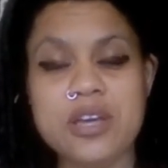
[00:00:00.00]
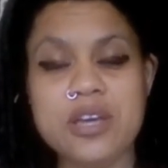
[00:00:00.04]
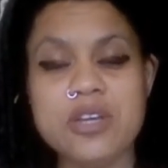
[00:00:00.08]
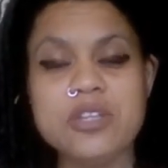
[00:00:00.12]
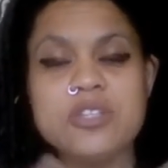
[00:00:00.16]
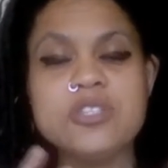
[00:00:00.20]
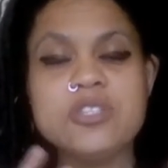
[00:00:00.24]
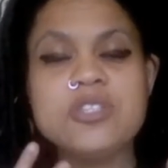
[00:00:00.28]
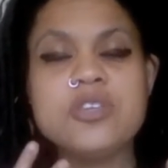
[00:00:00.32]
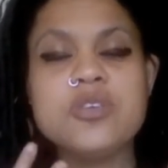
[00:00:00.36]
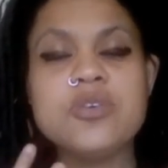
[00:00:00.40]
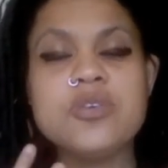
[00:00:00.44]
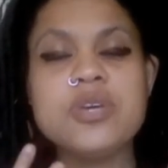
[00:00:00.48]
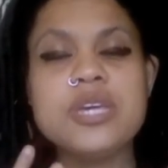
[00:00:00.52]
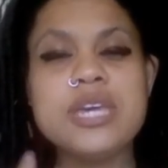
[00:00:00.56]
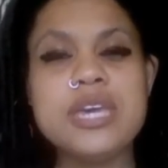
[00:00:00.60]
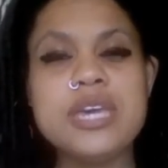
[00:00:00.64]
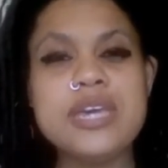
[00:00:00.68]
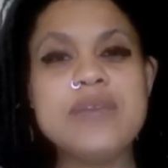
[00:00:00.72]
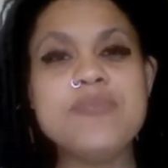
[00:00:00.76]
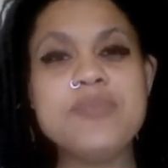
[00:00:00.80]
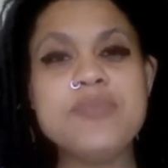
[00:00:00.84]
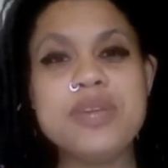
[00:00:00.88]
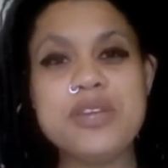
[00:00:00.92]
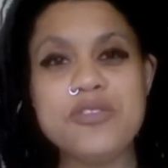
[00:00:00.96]
So
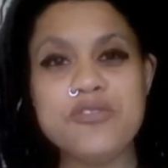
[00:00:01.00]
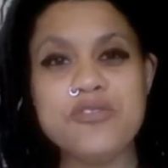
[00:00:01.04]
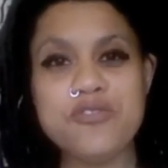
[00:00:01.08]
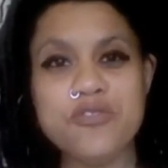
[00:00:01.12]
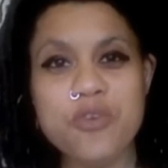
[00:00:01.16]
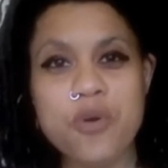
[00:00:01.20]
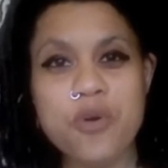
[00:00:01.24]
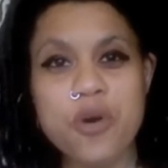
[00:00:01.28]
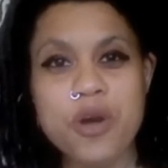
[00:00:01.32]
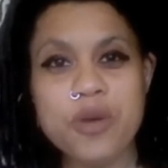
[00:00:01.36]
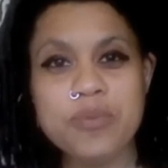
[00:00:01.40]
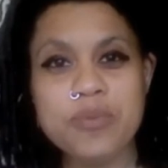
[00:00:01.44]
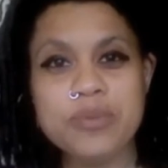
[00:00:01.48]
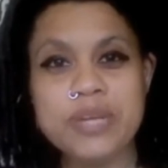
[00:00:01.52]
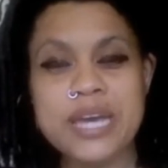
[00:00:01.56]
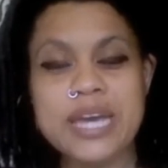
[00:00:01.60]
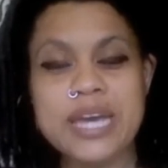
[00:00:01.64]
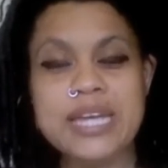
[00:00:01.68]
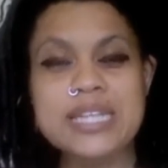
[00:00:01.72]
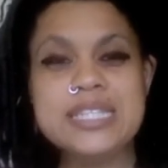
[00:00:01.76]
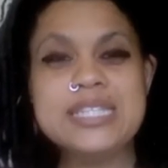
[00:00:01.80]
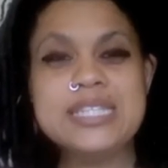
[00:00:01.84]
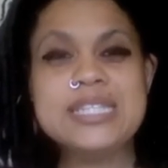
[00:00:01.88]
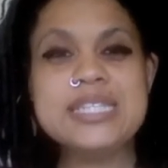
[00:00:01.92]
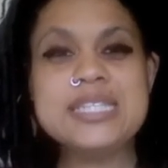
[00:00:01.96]
keep me informed,
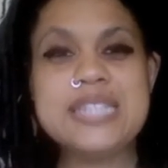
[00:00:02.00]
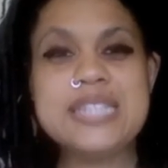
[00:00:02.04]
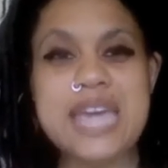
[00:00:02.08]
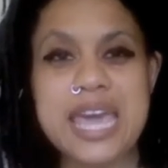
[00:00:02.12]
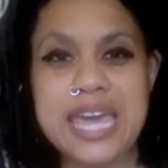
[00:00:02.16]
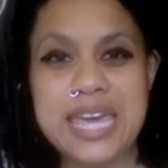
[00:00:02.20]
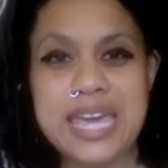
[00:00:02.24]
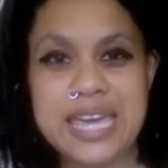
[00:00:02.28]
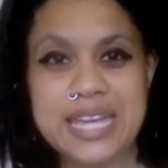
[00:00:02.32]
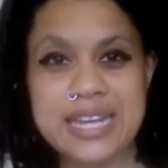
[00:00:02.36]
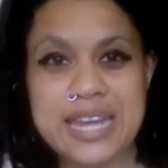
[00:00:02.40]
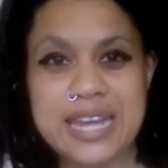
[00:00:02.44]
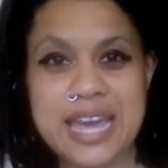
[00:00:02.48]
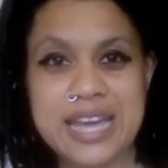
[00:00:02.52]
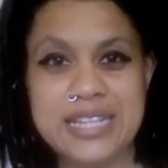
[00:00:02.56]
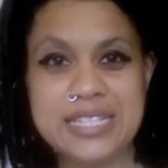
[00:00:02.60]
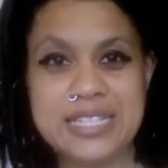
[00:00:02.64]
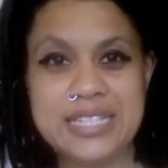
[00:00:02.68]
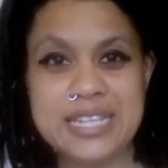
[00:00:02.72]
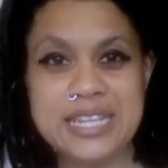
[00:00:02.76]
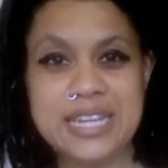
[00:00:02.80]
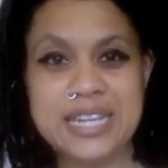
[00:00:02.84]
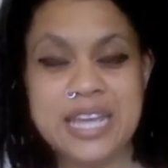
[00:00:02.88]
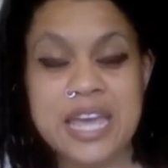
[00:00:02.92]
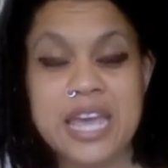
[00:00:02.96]
stay
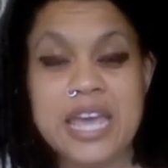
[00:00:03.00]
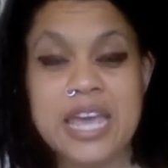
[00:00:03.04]
connected,